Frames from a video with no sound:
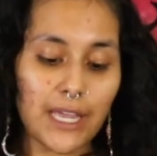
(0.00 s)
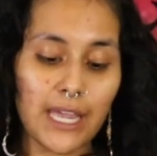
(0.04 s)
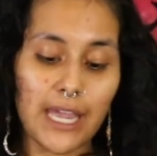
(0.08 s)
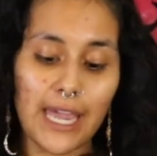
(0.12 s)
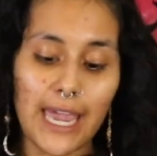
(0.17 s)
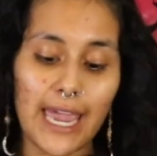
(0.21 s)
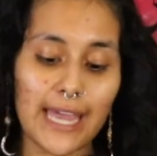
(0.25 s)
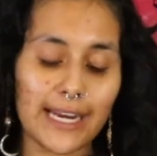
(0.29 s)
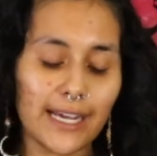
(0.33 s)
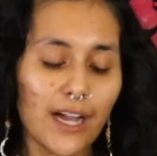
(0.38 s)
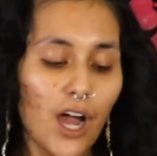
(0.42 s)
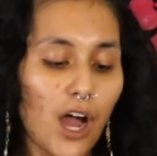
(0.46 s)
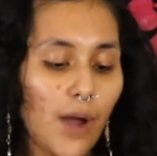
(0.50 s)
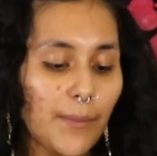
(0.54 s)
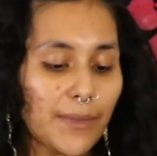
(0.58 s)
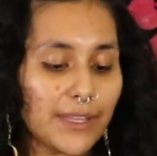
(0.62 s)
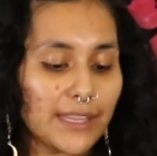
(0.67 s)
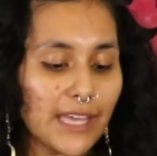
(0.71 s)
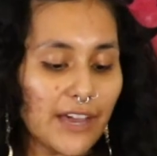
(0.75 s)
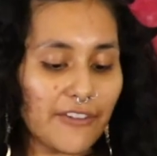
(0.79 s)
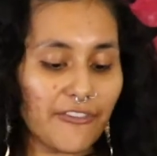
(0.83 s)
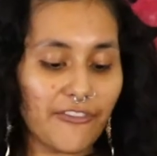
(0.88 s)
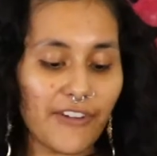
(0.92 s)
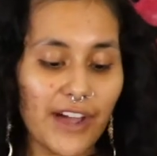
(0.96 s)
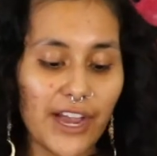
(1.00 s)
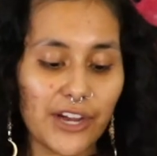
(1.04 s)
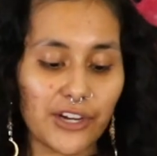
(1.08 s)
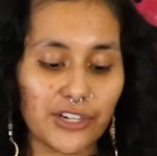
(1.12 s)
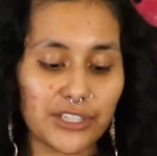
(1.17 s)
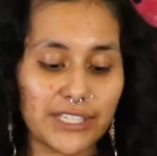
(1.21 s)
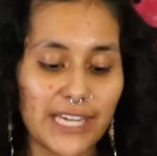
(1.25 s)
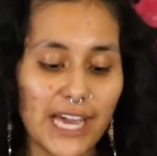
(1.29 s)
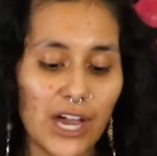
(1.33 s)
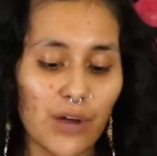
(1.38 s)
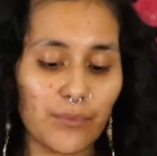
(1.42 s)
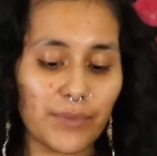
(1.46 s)
and calming that
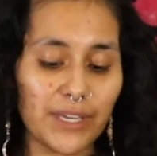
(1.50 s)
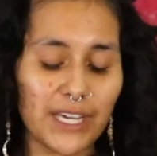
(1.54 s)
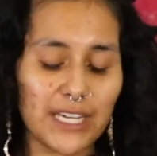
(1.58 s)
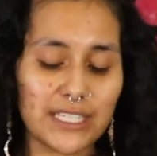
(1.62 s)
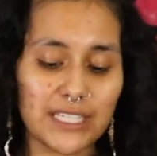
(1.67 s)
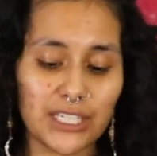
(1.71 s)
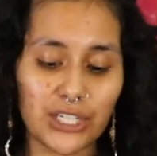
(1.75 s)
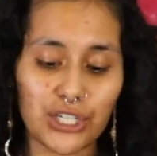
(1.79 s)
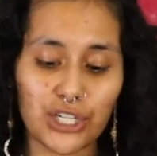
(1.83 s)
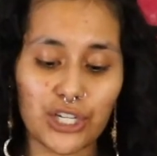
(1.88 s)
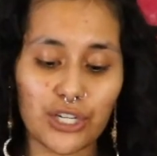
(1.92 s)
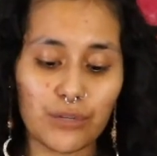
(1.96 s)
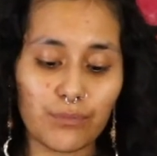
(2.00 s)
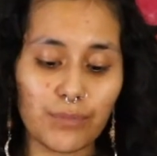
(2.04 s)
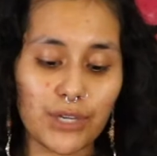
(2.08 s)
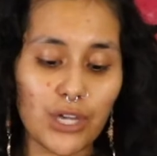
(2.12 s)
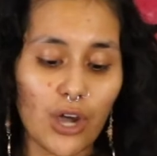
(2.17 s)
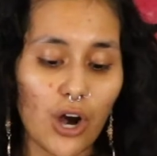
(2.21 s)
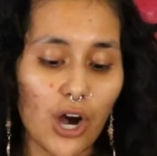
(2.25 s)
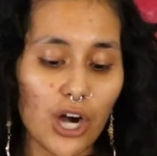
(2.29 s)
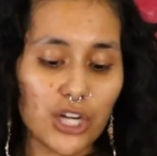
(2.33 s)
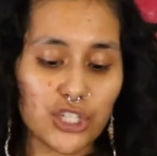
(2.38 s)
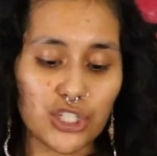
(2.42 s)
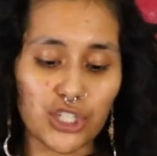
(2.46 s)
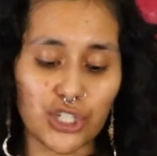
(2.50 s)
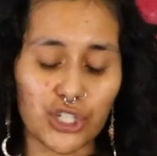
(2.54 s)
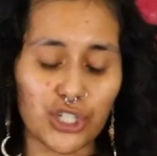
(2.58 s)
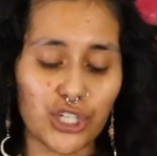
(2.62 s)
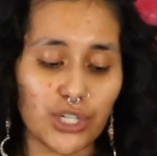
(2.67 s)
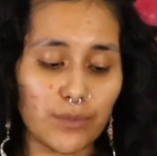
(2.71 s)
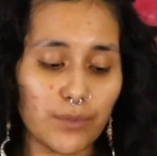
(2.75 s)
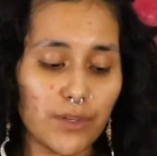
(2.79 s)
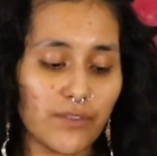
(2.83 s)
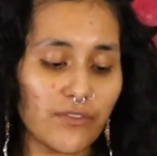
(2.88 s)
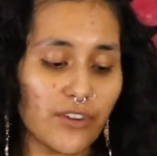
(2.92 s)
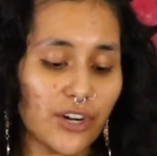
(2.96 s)
fire down, because it could be harsh, it
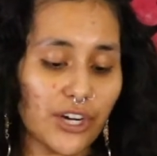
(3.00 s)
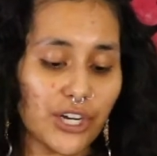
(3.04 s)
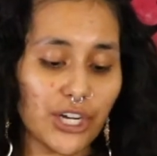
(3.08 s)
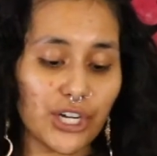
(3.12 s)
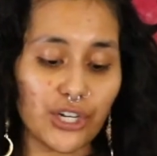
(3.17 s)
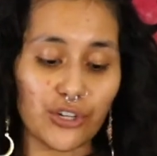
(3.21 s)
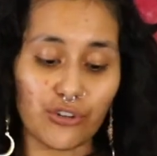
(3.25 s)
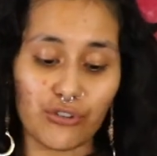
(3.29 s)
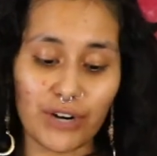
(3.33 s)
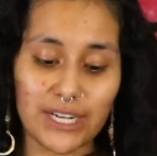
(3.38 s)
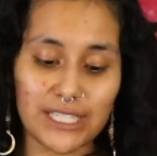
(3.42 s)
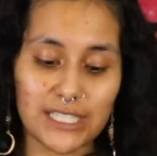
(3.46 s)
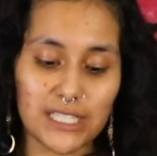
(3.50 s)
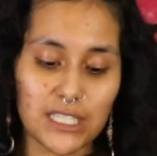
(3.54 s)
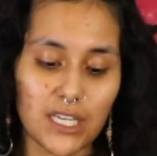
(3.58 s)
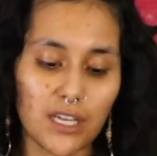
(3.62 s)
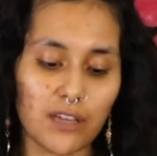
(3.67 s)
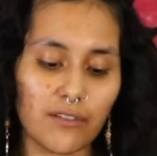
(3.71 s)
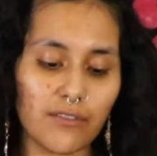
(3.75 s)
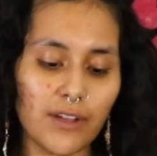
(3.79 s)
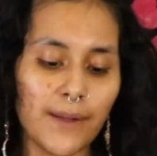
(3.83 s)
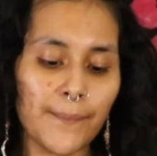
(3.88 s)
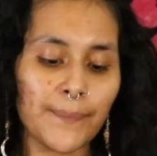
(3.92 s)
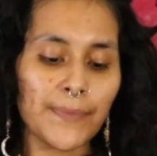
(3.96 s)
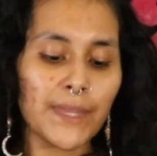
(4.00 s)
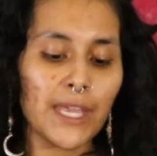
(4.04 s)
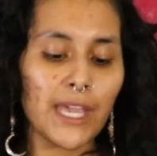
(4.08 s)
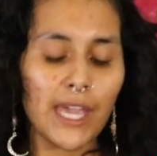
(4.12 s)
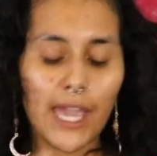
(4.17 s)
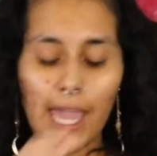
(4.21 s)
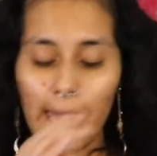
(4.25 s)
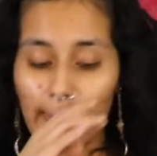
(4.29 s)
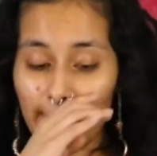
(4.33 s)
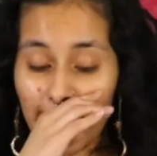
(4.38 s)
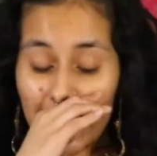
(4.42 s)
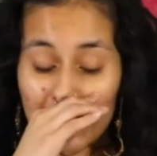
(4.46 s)
could be very aggressive,
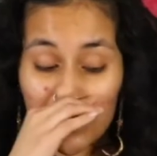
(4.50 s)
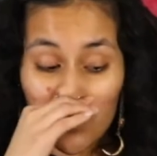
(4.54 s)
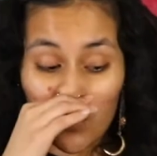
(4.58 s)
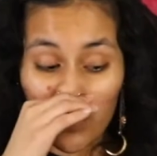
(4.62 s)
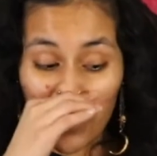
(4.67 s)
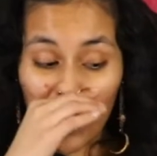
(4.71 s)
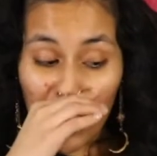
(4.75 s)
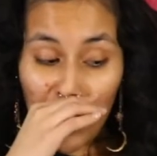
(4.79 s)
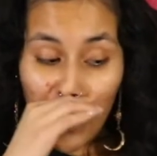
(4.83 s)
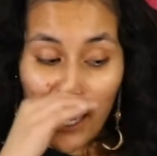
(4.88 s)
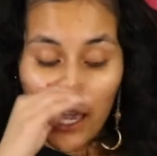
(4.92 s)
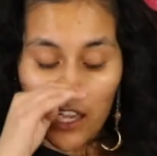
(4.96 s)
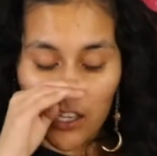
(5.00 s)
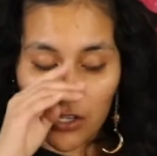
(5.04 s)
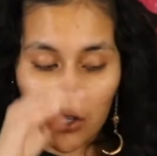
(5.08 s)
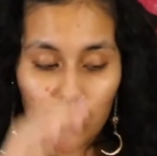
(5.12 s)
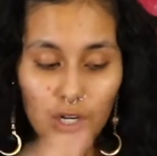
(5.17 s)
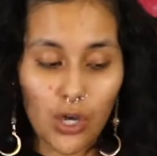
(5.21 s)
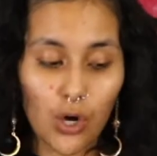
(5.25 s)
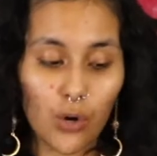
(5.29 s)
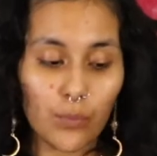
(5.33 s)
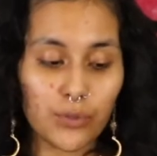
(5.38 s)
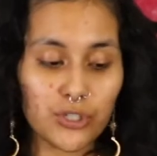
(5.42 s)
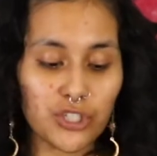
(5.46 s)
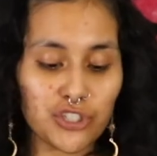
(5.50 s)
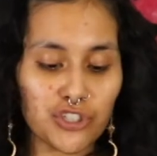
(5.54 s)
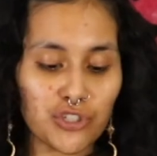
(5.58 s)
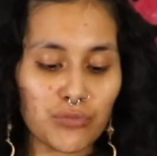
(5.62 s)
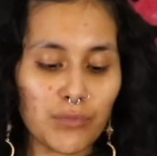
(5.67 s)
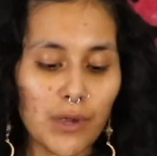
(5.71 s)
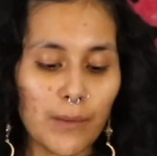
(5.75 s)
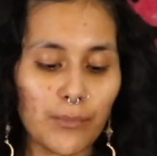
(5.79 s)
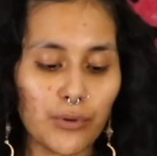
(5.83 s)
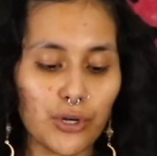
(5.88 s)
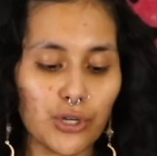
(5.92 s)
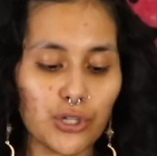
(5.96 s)
and that's okay, you know. But just
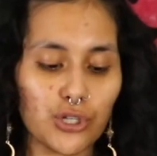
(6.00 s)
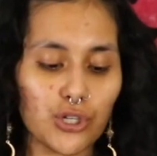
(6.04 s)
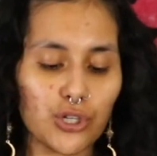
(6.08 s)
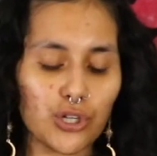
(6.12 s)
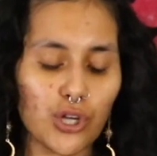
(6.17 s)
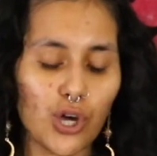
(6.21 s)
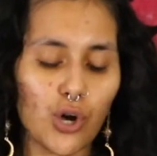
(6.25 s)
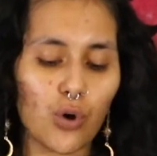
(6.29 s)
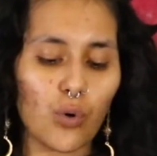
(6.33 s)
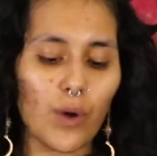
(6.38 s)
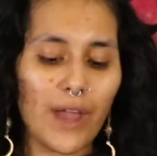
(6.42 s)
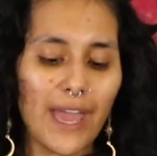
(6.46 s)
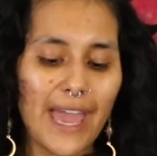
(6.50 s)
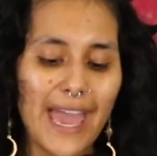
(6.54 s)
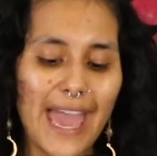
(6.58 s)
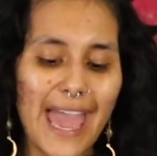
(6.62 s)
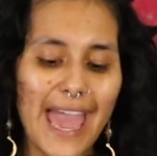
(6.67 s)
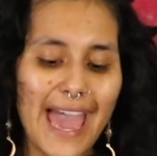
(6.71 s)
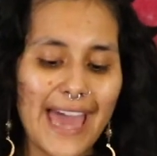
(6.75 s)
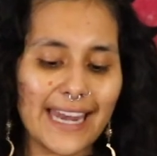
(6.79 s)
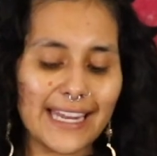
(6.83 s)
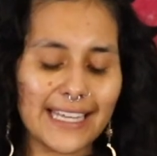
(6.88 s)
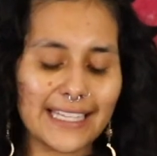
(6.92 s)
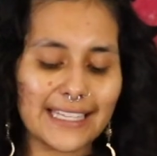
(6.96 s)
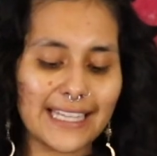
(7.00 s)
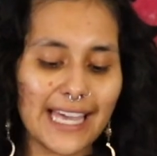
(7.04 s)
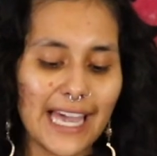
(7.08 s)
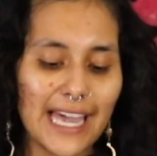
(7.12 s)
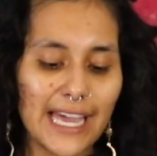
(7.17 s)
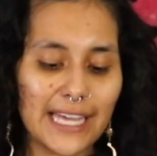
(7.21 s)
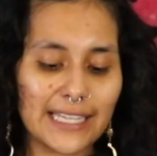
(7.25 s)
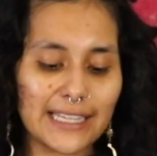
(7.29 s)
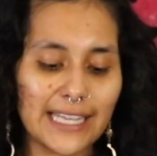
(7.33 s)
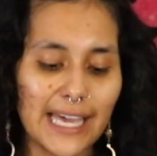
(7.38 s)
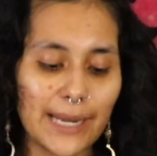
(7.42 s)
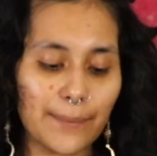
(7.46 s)
remember, you know, adding
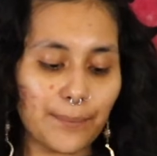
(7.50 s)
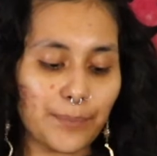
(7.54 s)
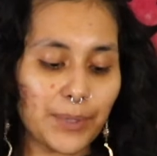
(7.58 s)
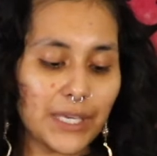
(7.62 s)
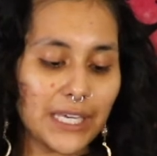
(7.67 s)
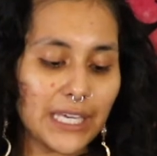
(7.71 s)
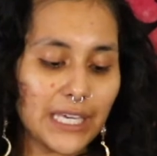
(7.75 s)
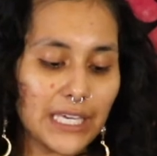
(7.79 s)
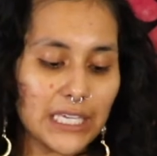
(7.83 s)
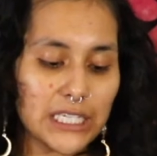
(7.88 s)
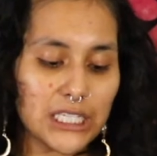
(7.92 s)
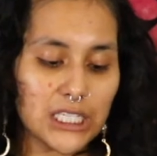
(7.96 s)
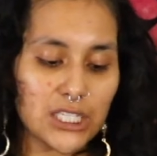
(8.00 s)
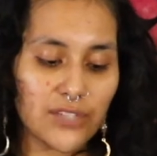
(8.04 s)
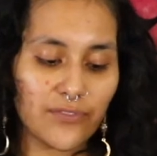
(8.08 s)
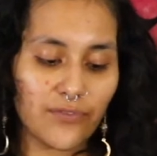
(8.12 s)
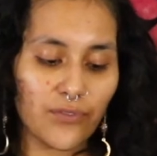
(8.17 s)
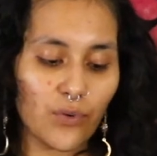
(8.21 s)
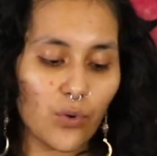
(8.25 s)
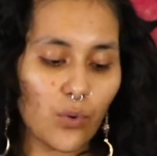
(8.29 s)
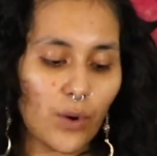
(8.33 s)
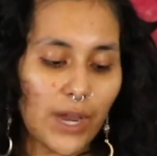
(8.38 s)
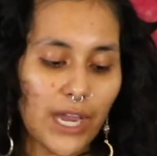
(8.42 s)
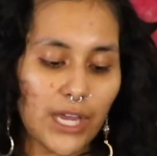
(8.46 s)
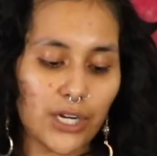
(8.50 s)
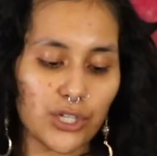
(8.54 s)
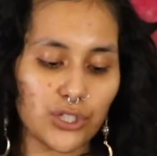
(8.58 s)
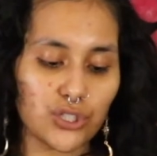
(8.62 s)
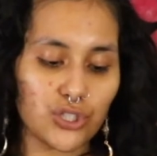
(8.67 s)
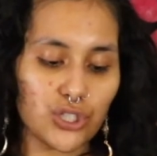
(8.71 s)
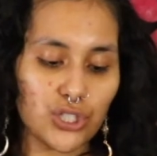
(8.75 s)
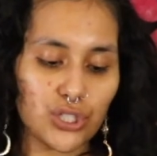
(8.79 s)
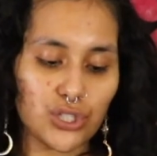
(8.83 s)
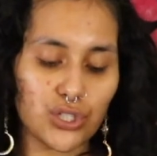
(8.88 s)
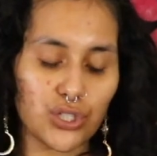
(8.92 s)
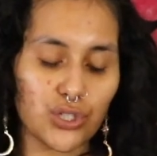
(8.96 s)
that peaceful
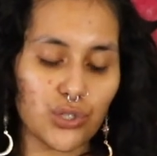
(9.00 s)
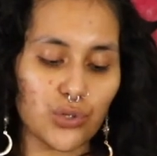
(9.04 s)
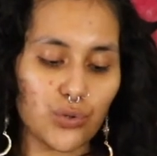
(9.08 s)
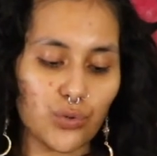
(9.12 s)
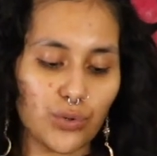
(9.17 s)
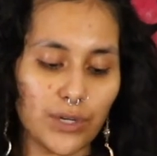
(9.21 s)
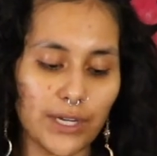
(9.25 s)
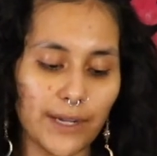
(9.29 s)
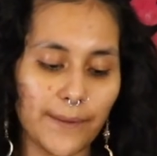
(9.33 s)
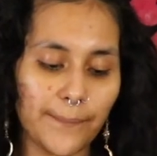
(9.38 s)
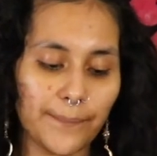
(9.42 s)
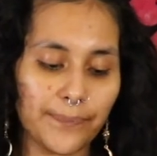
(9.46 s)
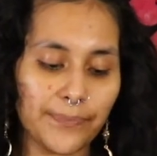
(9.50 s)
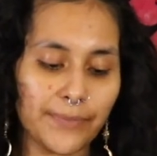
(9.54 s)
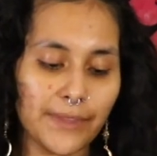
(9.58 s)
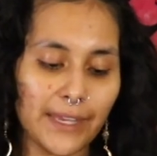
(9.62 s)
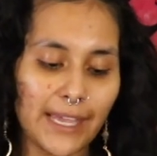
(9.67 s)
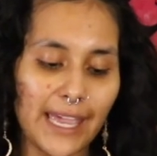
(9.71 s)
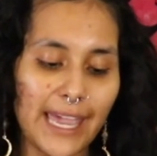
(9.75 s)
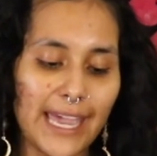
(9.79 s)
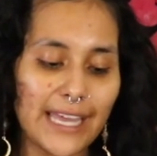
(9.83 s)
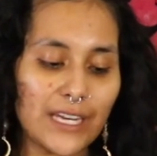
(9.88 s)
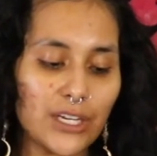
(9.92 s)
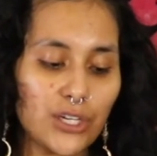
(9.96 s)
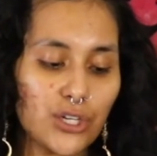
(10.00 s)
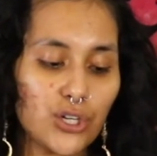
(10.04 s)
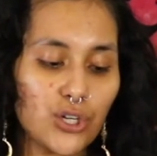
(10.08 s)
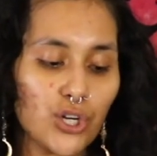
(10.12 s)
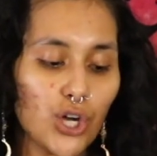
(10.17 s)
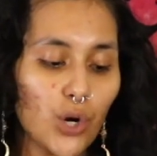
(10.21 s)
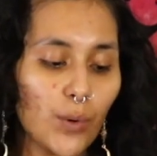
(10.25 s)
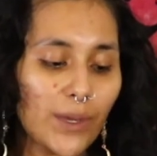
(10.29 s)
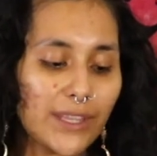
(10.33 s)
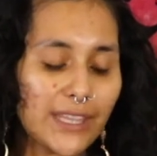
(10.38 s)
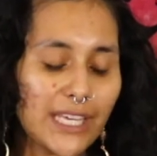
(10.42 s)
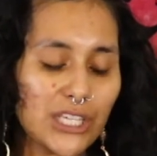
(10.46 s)
energy to it. And
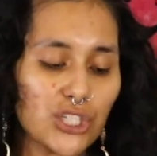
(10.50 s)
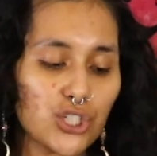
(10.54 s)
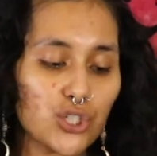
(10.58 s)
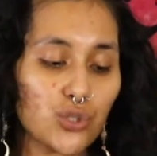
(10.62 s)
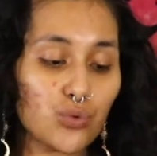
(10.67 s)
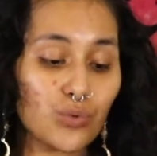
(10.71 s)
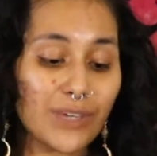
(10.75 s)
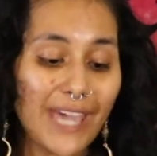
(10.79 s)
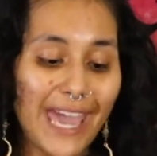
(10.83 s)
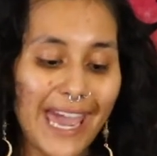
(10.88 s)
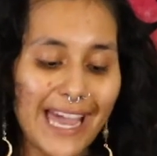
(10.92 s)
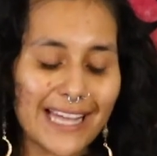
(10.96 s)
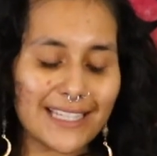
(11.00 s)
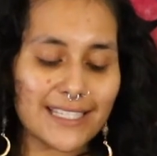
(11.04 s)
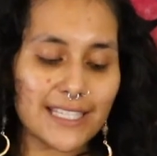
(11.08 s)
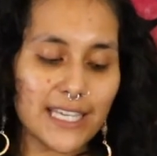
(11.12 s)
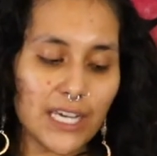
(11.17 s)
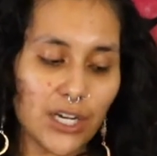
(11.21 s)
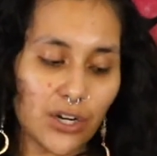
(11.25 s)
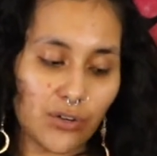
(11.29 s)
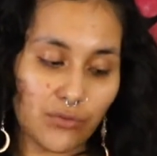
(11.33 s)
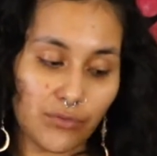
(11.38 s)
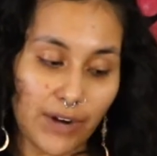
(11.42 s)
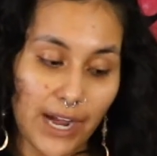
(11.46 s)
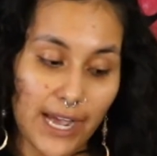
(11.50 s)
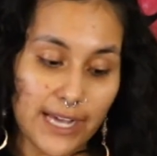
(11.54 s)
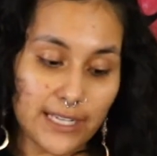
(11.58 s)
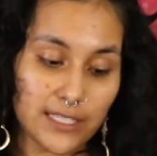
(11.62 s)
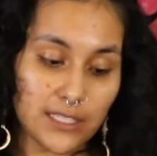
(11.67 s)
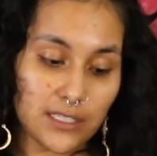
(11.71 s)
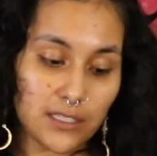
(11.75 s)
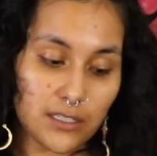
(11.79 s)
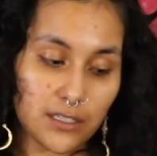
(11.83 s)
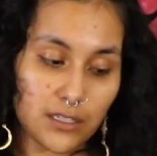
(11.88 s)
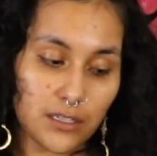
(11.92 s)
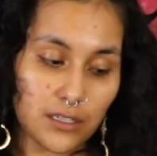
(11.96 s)
knowing that you can take a
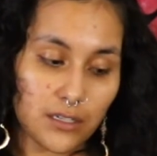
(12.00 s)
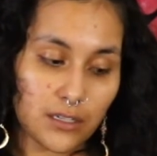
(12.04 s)
rest.